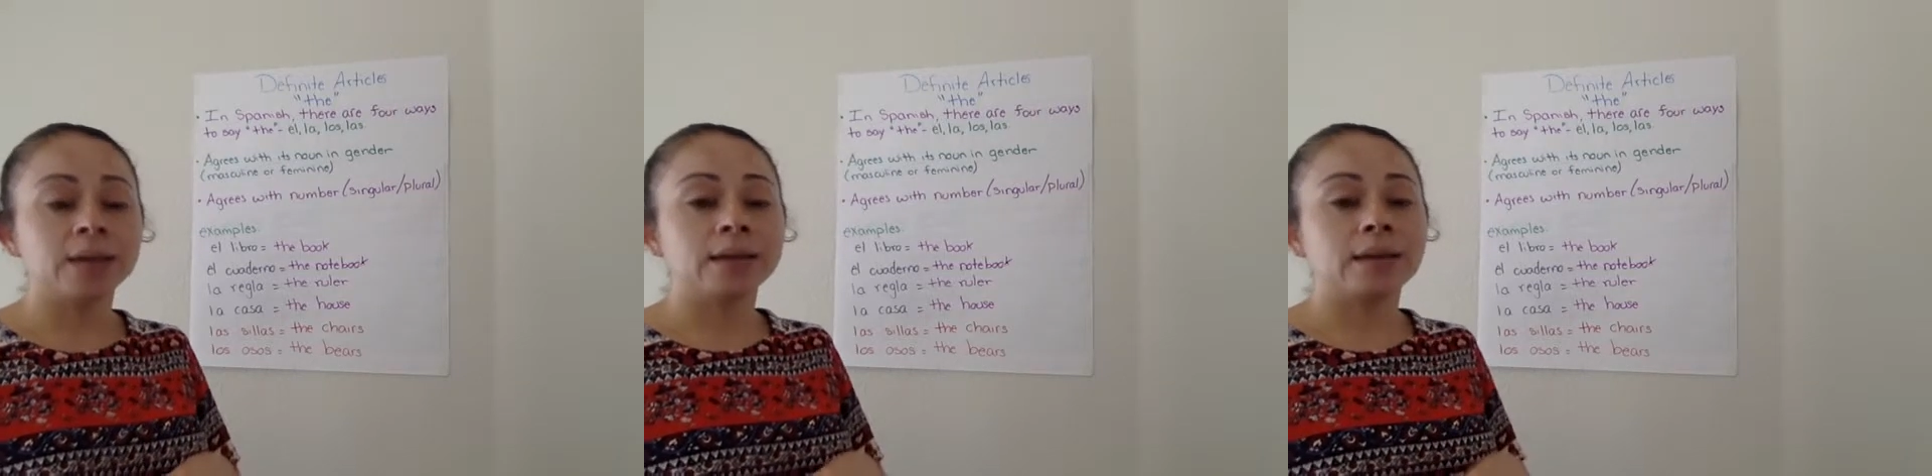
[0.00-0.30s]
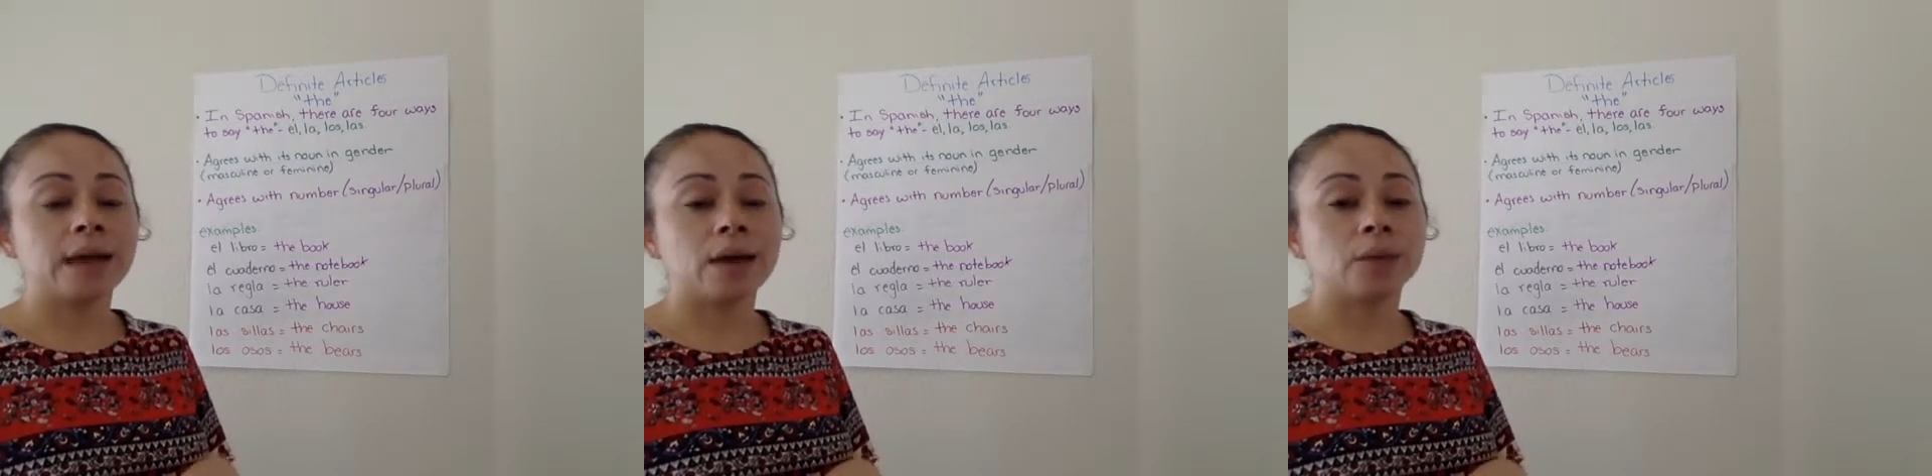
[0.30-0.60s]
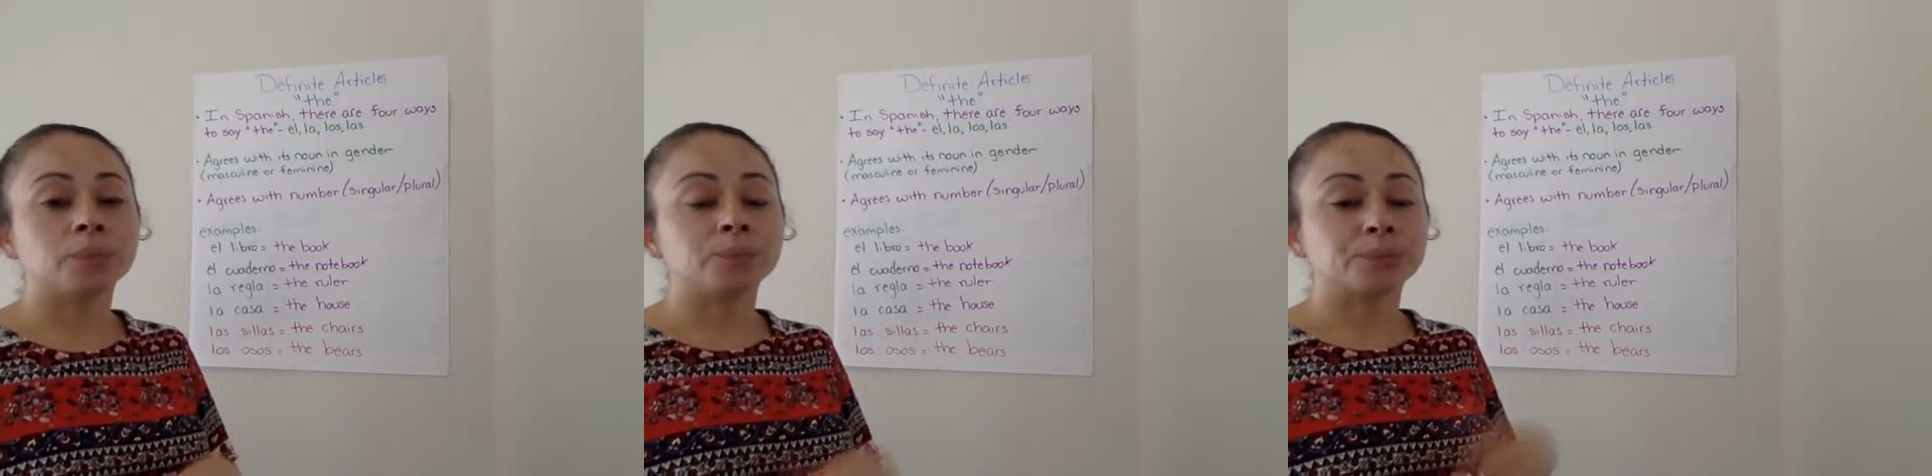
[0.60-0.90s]
Now,
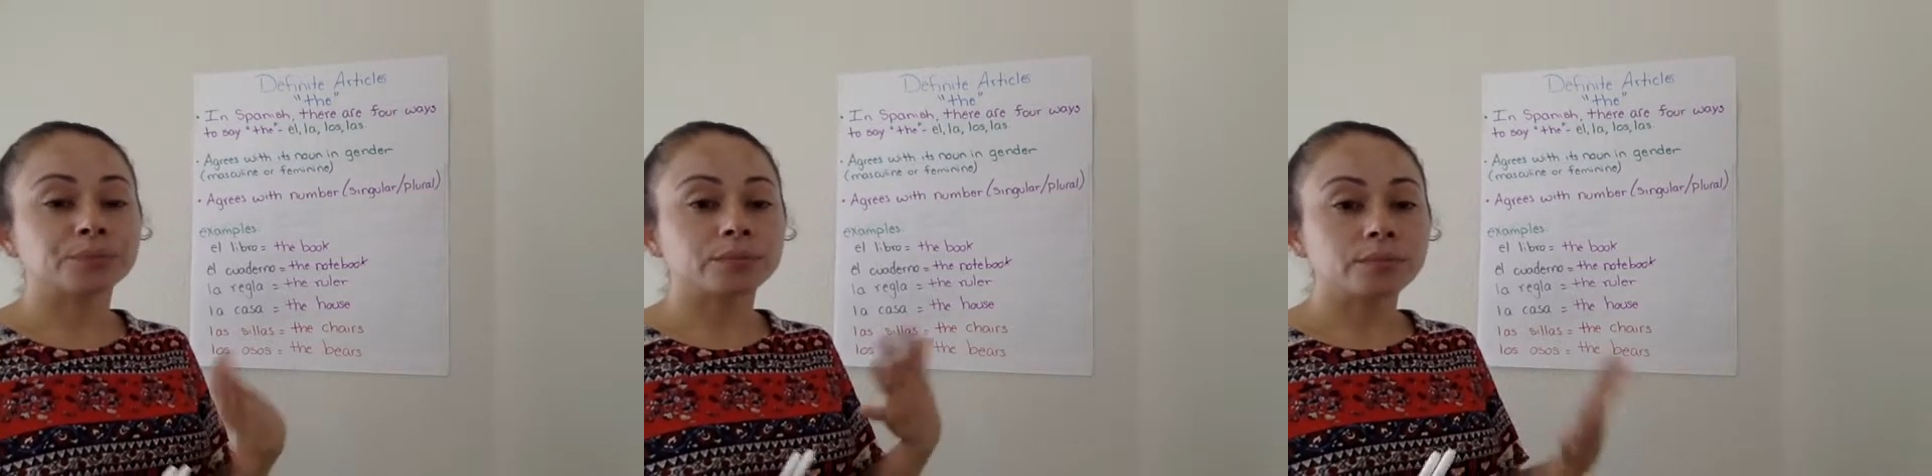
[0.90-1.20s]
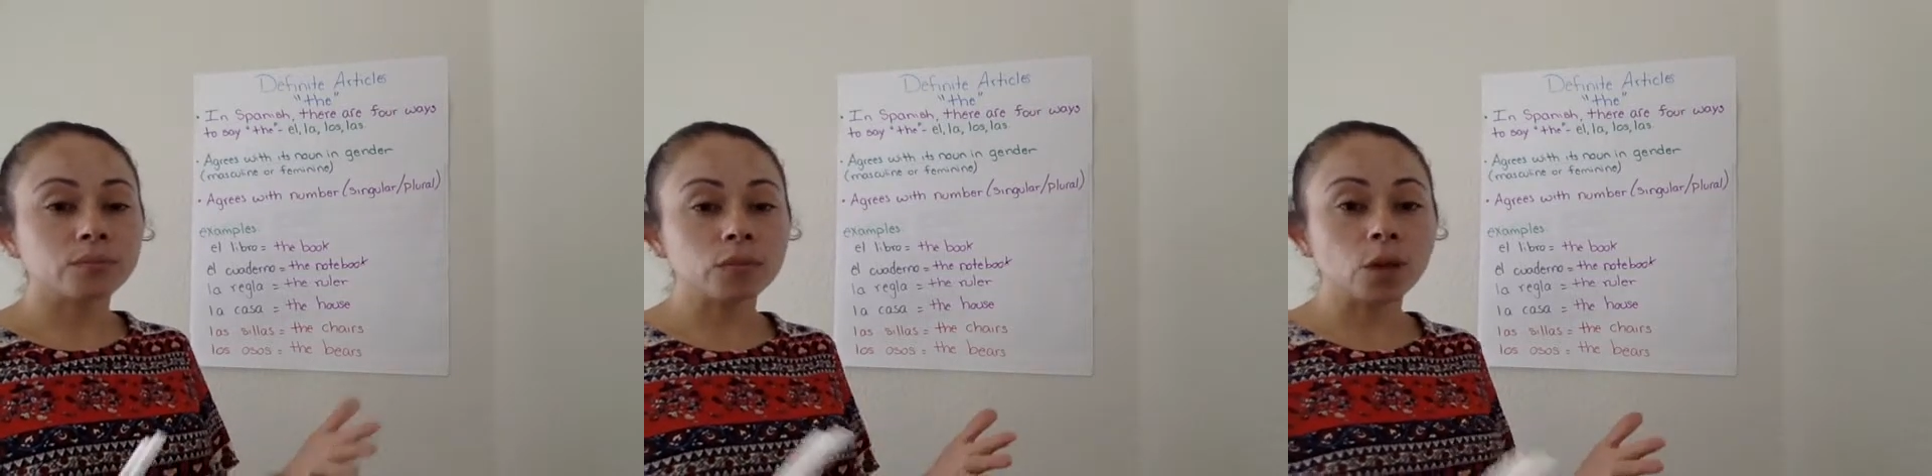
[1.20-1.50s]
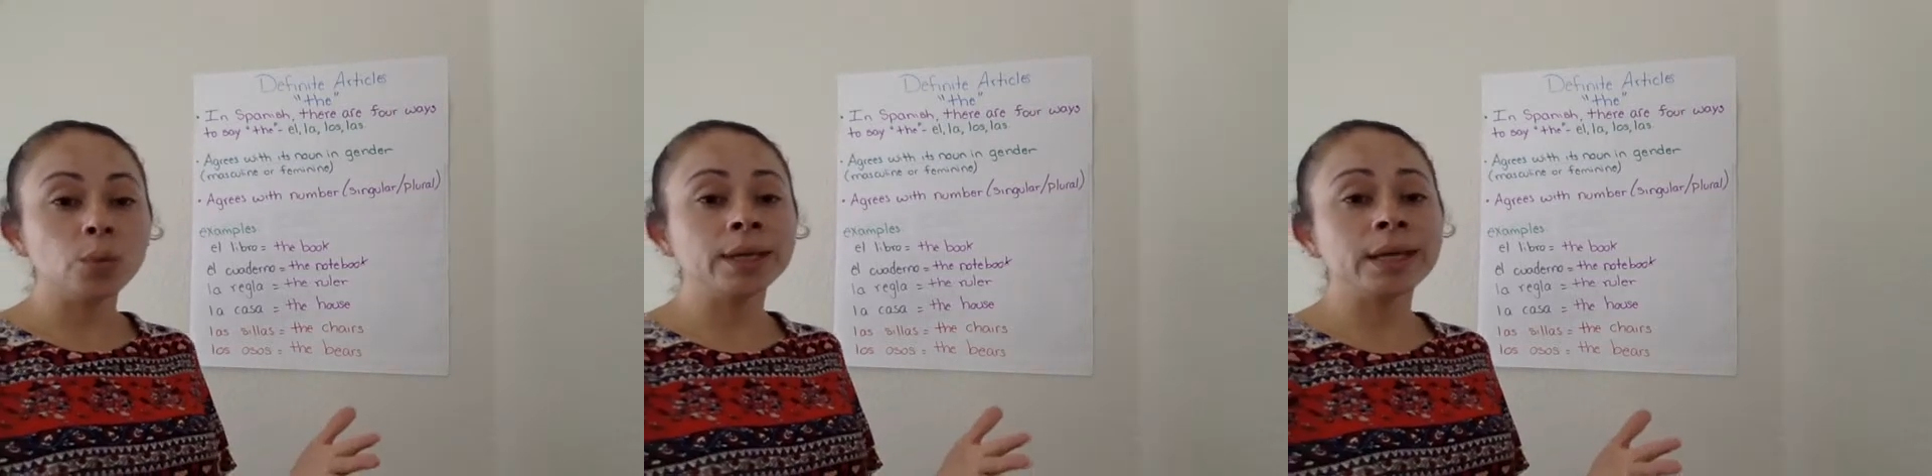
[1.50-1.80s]

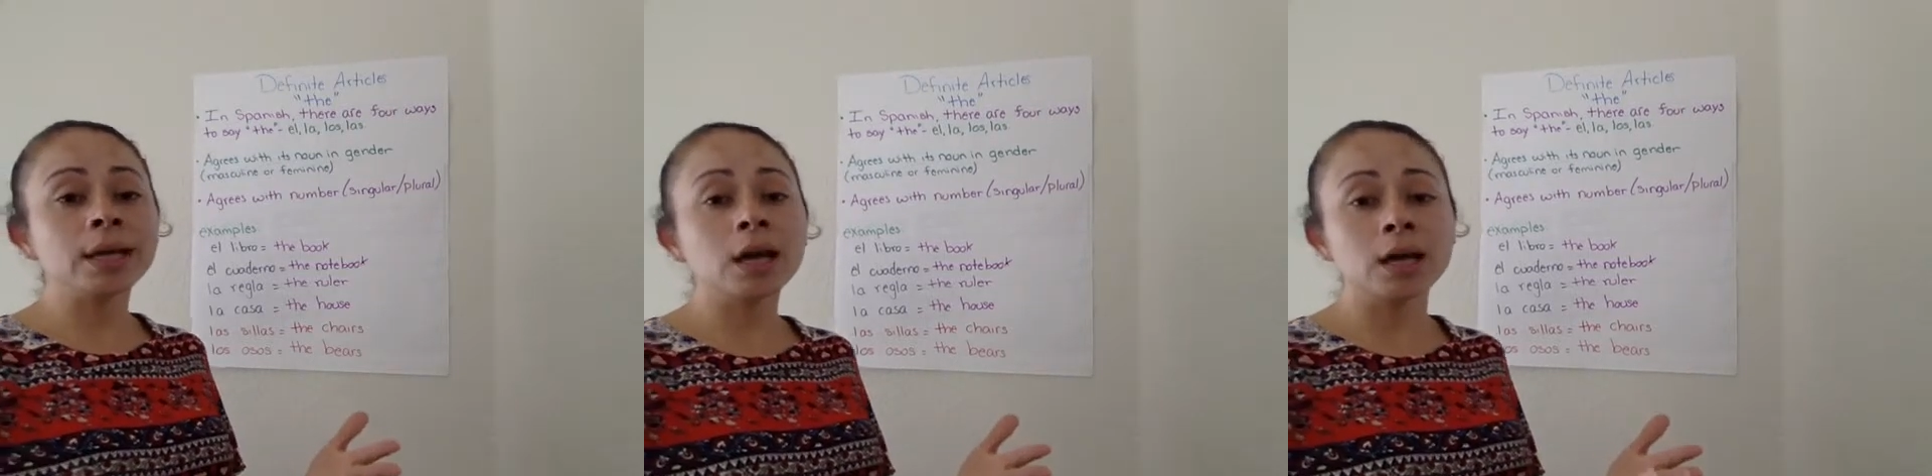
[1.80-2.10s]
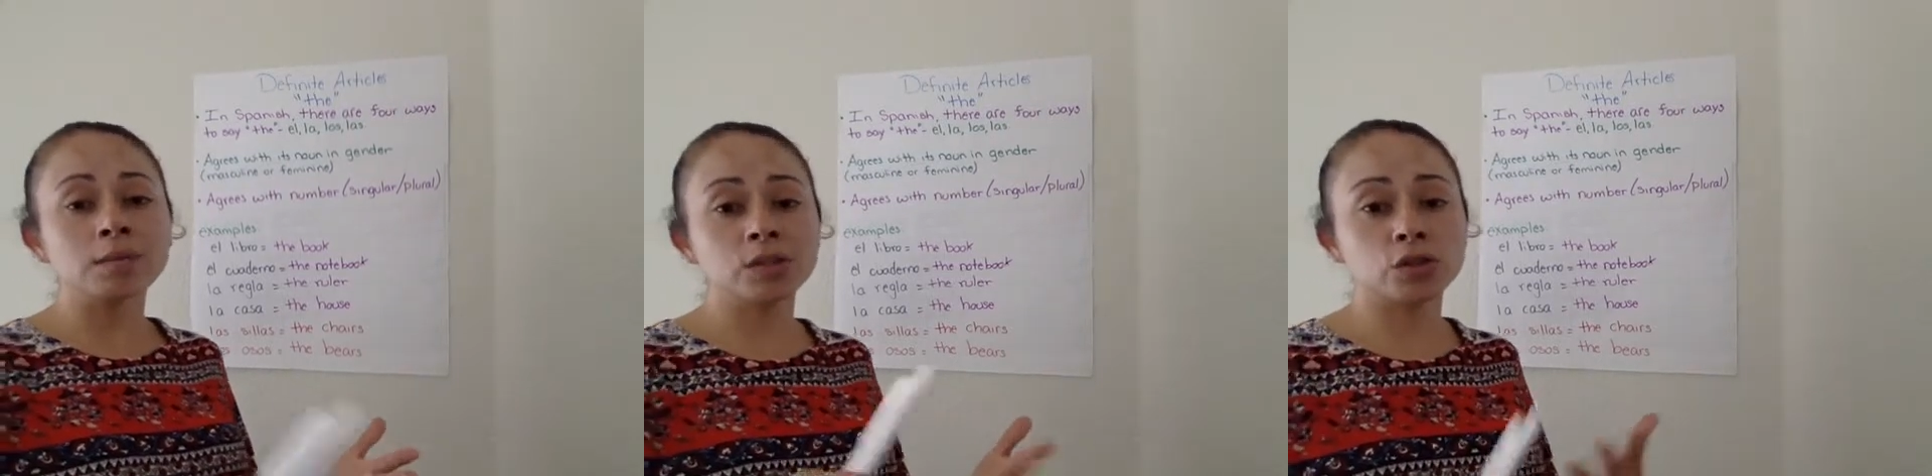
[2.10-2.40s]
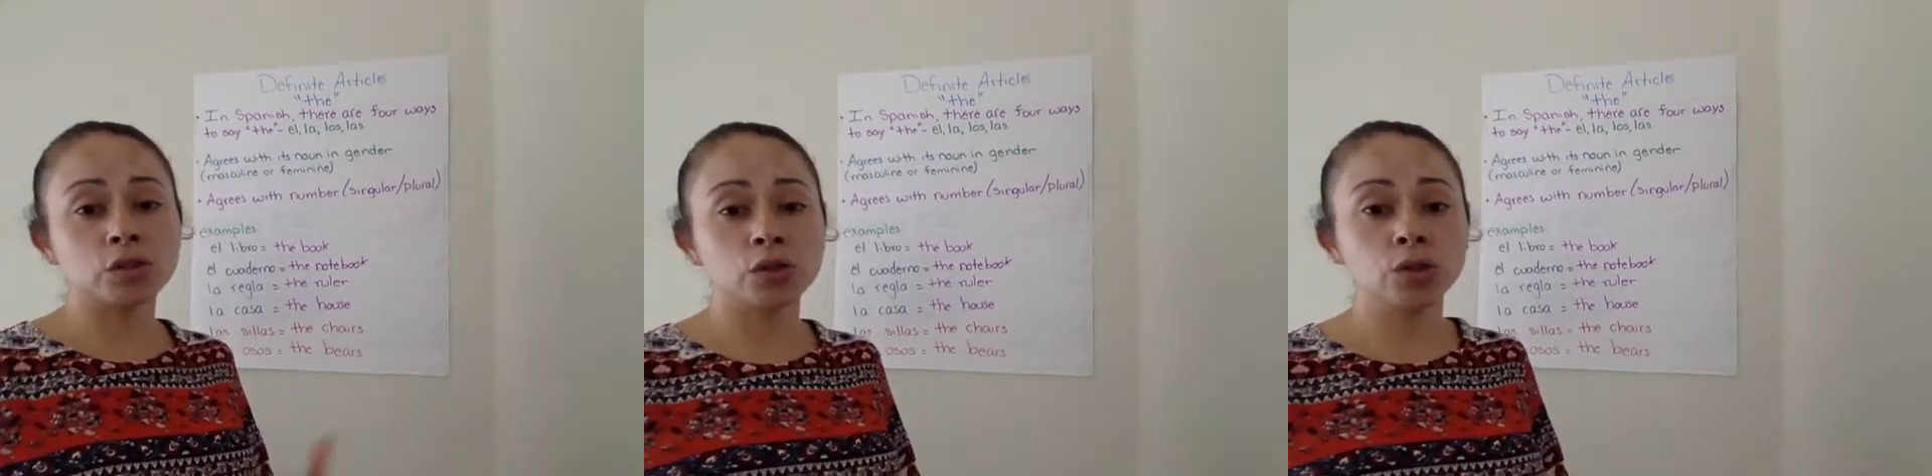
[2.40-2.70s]
when it comes
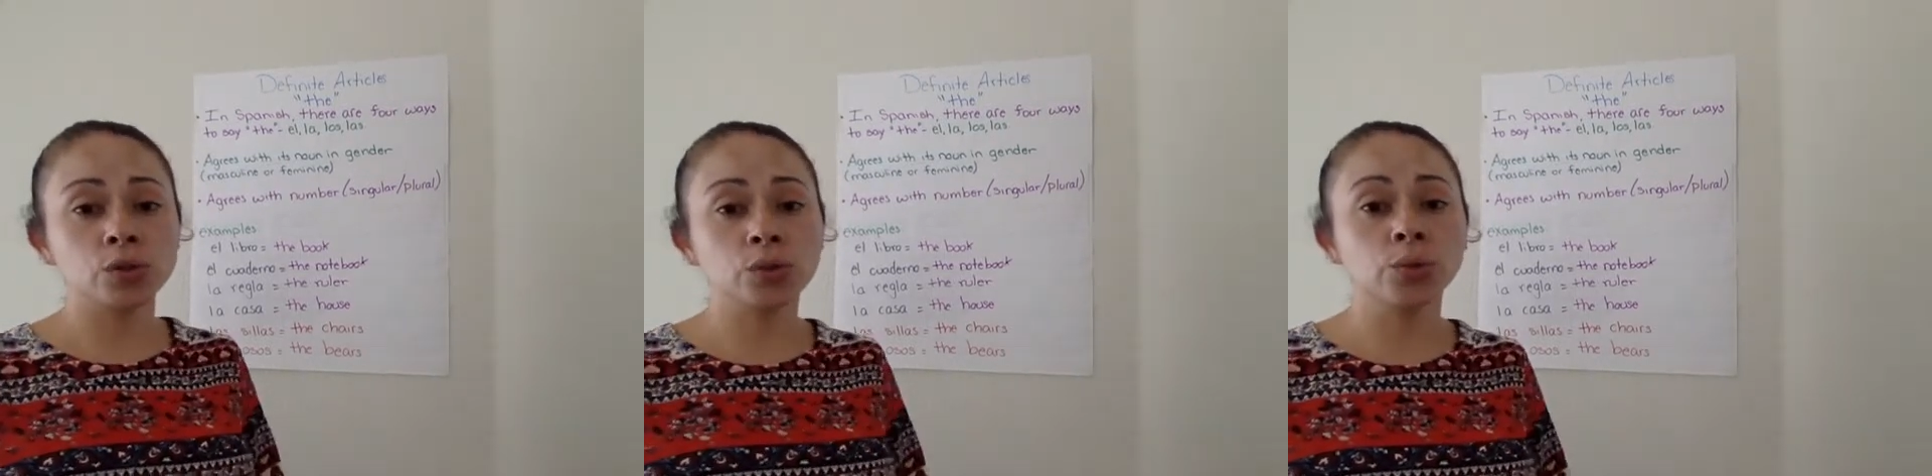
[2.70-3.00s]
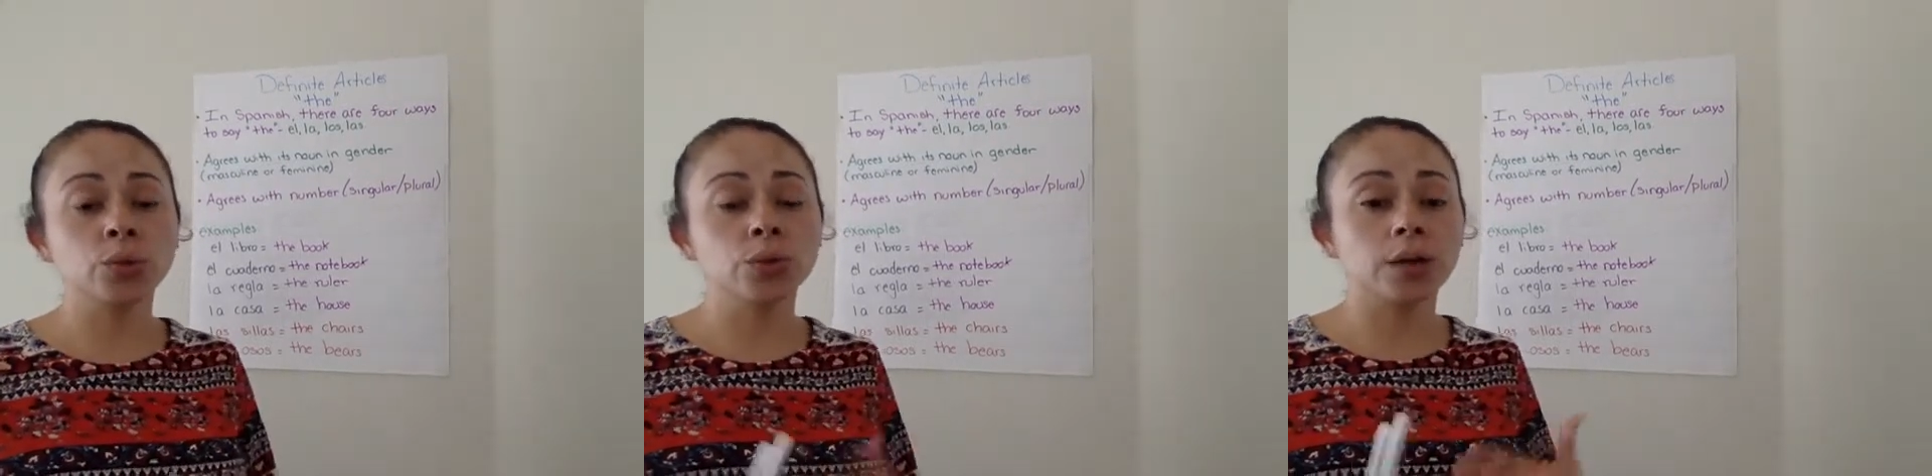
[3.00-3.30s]
to